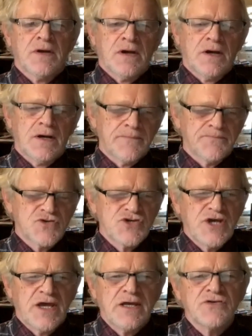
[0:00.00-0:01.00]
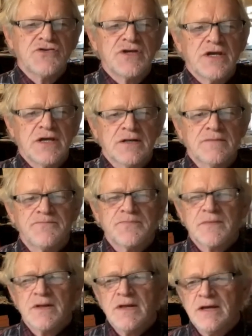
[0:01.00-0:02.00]
um, change in
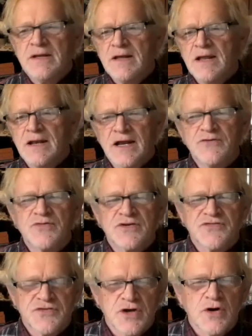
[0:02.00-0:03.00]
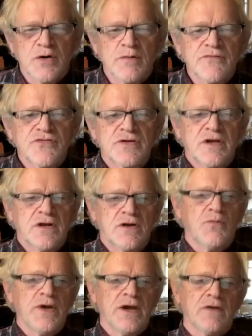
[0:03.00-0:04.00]
in electric stoves. You know,
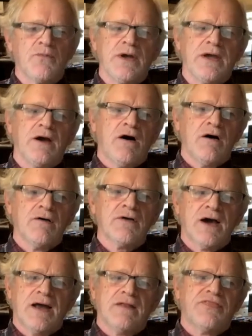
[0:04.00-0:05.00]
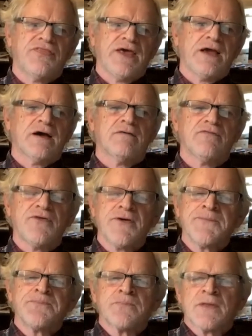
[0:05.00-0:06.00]
we we all kind of think of,
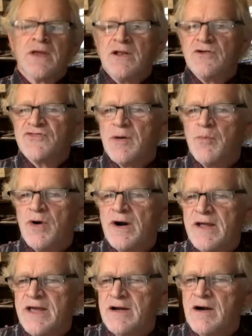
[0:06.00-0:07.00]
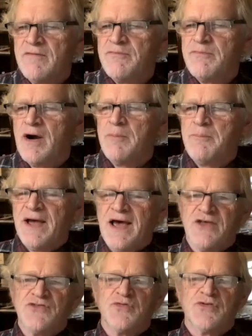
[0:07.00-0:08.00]
you know, somewhere in our our
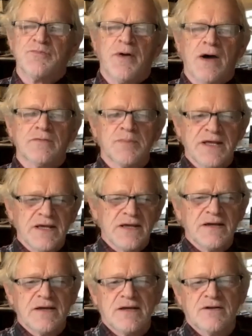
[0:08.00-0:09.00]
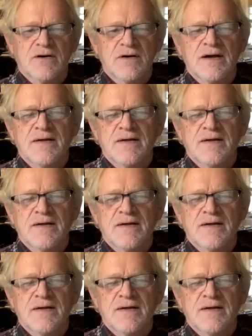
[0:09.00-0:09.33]
past was probably you know,